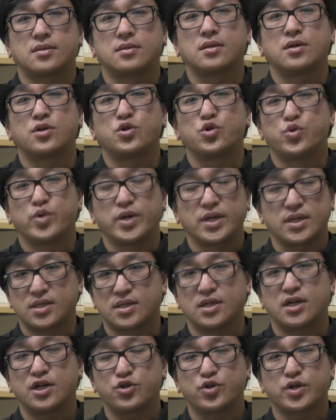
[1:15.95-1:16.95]
the
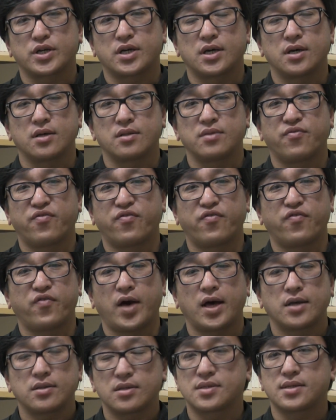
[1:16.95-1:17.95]
research can
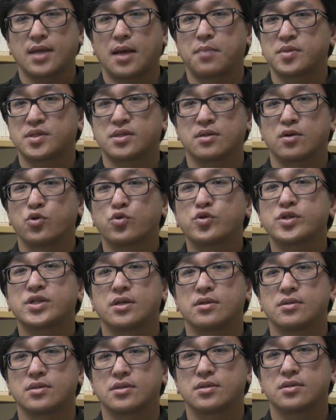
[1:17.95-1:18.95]
find some
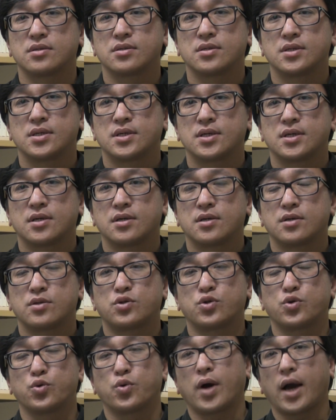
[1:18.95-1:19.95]
solutions
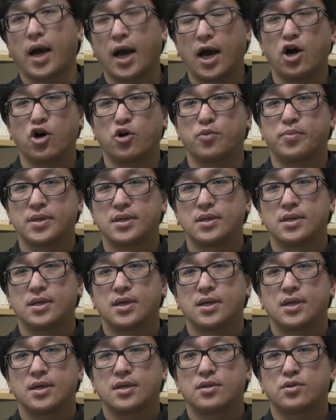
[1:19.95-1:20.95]
to help
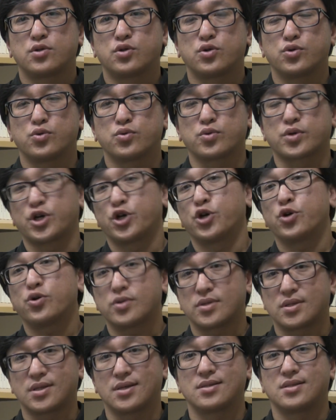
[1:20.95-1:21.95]
to
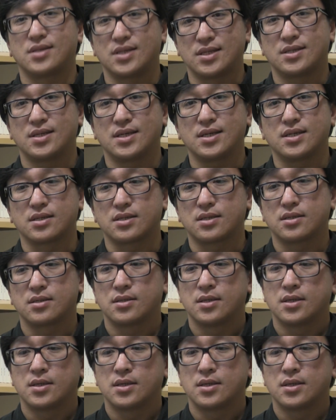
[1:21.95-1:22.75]
cure the disease.